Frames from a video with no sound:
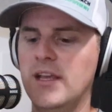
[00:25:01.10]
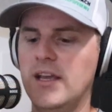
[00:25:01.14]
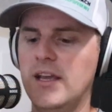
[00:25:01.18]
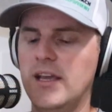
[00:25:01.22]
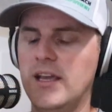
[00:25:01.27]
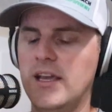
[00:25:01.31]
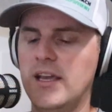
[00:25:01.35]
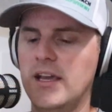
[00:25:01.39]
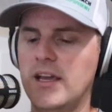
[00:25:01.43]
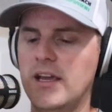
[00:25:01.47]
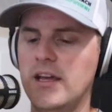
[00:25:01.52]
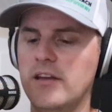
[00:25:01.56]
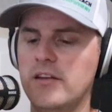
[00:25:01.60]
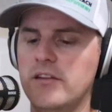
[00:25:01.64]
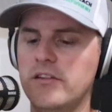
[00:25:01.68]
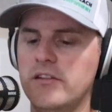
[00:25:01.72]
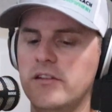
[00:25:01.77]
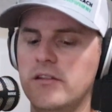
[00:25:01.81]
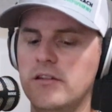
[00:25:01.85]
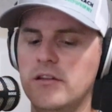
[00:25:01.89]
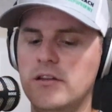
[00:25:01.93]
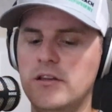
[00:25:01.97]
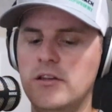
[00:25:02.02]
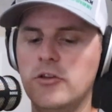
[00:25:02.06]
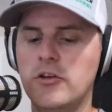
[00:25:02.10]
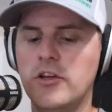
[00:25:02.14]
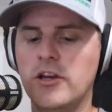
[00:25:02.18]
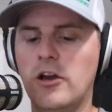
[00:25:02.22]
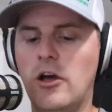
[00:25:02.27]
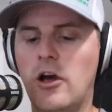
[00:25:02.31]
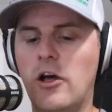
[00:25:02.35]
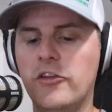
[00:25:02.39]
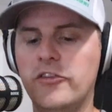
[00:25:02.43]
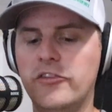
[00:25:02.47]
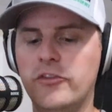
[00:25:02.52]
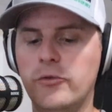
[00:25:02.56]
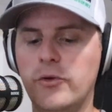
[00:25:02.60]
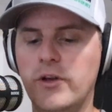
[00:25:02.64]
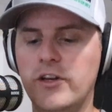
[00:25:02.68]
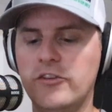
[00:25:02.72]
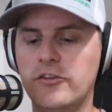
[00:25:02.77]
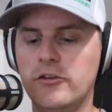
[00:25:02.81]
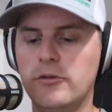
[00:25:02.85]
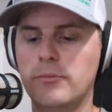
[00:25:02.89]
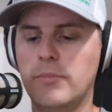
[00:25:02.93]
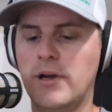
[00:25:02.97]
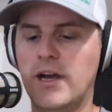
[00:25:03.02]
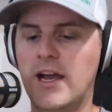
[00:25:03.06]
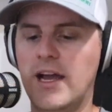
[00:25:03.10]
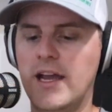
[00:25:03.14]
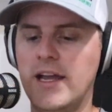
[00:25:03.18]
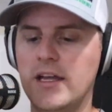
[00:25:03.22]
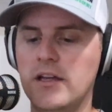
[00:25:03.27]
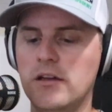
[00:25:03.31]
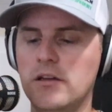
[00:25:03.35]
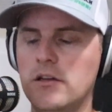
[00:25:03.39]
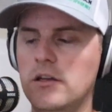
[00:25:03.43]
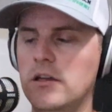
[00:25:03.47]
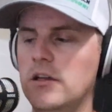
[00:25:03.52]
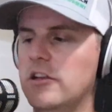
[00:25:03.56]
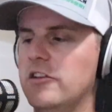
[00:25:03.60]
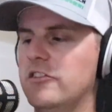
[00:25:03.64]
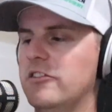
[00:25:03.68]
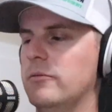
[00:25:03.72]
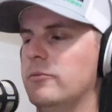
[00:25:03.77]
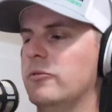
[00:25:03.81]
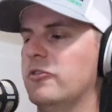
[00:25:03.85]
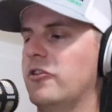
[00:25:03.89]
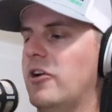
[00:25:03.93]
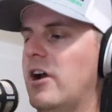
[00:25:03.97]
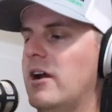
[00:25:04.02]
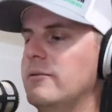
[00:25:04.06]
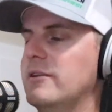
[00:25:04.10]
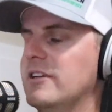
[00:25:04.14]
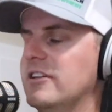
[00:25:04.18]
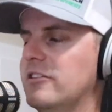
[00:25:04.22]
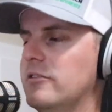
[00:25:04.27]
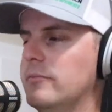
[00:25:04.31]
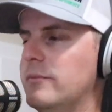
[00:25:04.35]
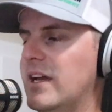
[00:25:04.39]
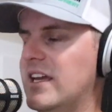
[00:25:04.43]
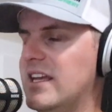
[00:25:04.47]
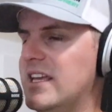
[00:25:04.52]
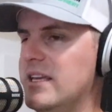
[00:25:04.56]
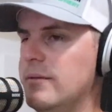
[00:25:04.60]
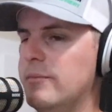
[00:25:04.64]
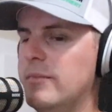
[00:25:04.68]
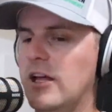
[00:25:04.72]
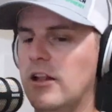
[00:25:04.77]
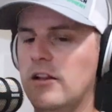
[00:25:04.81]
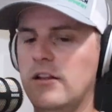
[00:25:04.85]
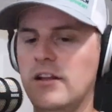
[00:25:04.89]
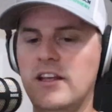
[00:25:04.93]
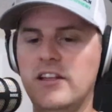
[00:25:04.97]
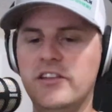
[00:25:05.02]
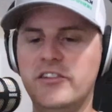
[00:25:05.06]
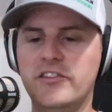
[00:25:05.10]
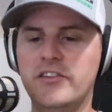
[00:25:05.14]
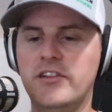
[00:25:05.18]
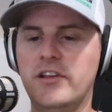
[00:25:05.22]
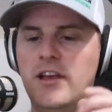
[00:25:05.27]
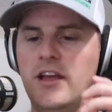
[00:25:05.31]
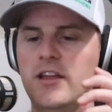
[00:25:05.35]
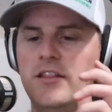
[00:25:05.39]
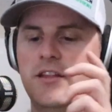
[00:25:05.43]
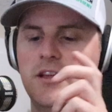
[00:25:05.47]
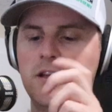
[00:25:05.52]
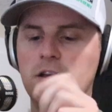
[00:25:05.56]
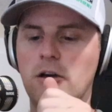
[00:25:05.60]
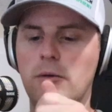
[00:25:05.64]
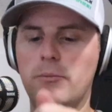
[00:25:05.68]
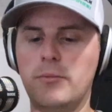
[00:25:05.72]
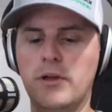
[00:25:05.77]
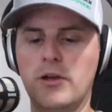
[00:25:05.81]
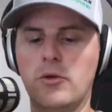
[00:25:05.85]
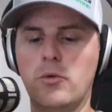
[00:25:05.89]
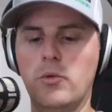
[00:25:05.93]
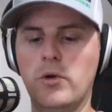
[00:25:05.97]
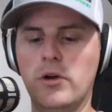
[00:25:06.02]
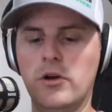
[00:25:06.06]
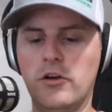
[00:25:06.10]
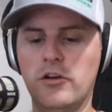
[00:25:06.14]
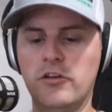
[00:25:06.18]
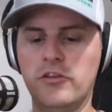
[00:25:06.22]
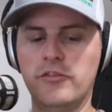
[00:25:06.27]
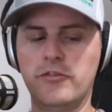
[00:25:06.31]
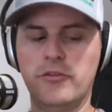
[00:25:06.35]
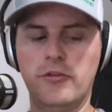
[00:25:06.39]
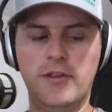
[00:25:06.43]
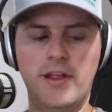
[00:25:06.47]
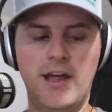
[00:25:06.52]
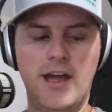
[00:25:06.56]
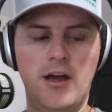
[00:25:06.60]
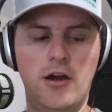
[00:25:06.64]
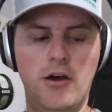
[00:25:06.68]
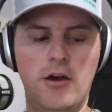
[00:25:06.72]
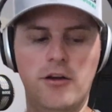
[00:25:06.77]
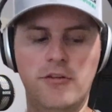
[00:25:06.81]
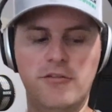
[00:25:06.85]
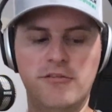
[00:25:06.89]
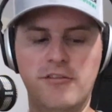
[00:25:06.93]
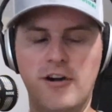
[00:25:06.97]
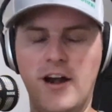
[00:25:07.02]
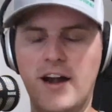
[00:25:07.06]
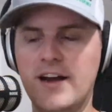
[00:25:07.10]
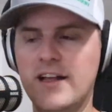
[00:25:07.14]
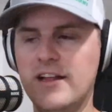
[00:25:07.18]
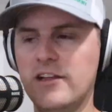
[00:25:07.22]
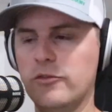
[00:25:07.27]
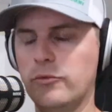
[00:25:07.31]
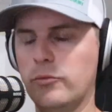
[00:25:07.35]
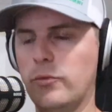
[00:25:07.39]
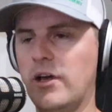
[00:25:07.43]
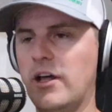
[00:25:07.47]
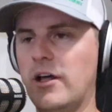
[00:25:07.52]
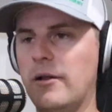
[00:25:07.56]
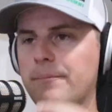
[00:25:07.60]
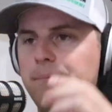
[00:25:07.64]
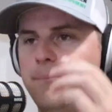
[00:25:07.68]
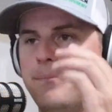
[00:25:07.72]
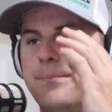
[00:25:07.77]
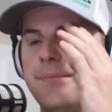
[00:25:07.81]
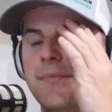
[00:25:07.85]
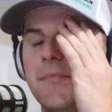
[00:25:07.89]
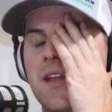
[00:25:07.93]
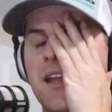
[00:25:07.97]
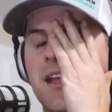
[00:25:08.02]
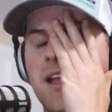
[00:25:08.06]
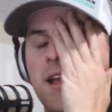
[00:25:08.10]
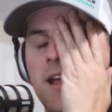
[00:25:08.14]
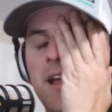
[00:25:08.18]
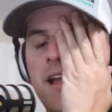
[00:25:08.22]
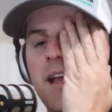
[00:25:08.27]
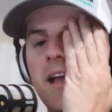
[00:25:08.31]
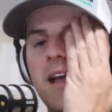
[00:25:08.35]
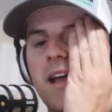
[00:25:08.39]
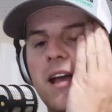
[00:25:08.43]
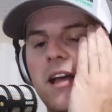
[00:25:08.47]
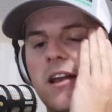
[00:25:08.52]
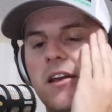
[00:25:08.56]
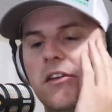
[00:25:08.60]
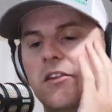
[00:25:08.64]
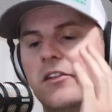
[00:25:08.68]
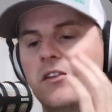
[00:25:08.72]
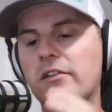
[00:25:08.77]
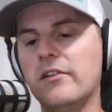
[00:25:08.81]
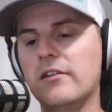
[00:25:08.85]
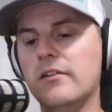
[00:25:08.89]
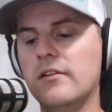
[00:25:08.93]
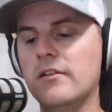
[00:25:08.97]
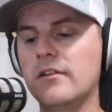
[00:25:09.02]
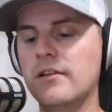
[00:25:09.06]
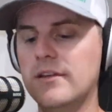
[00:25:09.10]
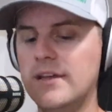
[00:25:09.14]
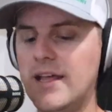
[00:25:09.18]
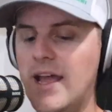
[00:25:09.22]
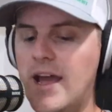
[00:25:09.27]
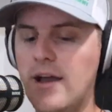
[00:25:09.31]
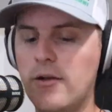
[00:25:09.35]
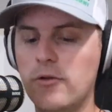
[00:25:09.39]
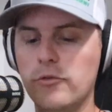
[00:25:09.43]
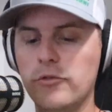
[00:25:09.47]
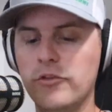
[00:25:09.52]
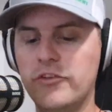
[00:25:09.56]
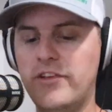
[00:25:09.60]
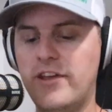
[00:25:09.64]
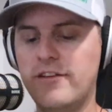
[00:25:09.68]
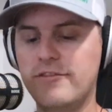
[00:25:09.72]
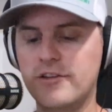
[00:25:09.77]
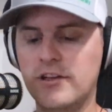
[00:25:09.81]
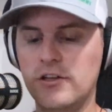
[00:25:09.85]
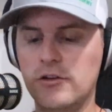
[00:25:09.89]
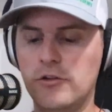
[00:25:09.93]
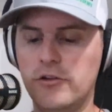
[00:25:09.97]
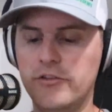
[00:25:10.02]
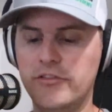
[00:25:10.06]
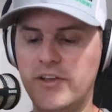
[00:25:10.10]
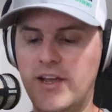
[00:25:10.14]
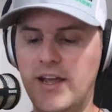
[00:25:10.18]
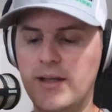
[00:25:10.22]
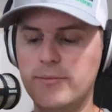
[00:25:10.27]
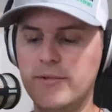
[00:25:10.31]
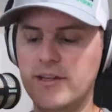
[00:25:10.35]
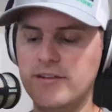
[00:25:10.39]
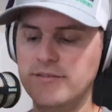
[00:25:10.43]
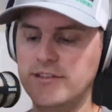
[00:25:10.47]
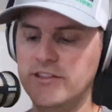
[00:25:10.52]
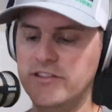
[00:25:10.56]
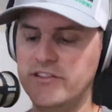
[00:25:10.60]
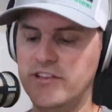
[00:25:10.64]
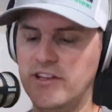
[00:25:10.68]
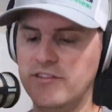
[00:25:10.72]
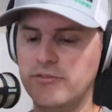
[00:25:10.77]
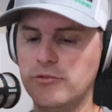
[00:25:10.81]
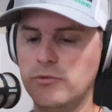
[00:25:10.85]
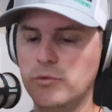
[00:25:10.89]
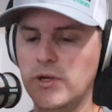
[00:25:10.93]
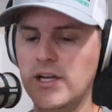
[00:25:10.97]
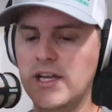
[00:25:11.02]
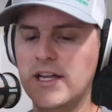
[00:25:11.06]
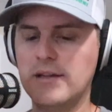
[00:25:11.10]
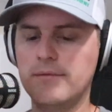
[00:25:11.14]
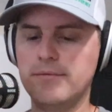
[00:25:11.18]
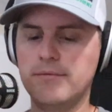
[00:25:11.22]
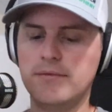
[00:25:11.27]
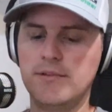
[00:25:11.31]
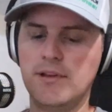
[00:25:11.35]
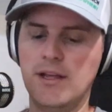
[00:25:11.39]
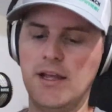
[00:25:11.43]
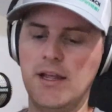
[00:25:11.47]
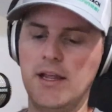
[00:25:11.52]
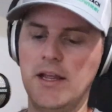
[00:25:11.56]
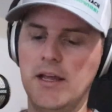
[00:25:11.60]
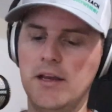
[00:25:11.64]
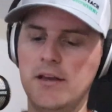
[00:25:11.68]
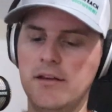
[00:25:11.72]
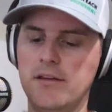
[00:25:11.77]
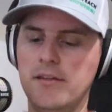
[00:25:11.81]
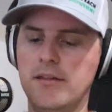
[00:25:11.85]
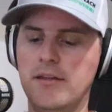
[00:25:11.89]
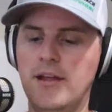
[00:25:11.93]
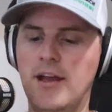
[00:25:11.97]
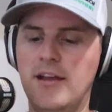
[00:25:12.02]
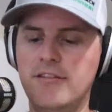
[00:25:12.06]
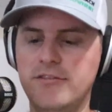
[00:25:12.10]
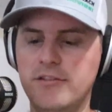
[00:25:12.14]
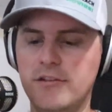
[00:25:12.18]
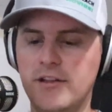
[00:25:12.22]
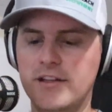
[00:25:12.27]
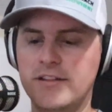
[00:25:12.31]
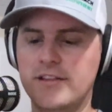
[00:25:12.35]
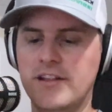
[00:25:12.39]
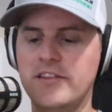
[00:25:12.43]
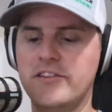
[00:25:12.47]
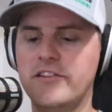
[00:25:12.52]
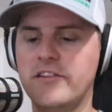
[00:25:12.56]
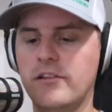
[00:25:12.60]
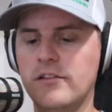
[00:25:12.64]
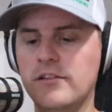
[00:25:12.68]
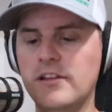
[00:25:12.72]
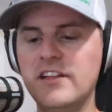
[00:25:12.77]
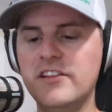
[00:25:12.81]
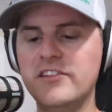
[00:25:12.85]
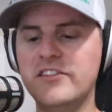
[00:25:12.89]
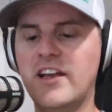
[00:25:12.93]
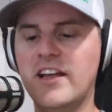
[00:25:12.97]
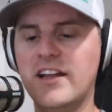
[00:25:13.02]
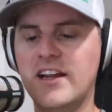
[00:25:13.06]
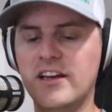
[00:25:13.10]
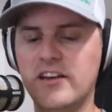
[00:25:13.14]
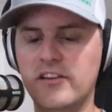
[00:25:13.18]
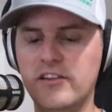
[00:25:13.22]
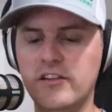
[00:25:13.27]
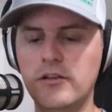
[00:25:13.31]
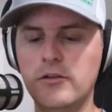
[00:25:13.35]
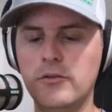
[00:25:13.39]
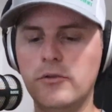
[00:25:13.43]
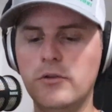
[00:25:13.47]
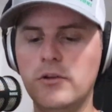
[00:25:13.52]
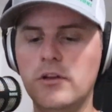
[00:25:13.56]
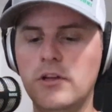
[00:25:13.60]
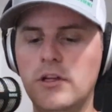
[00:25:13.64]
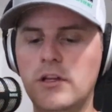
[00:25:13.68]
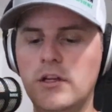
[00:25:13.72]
And you can also enter by subscribing to my email list. I think I'll pick winners for that on Friday as well. And yeah, we'll just have a good old time giving stuff away. And I feel like that's the least I can do,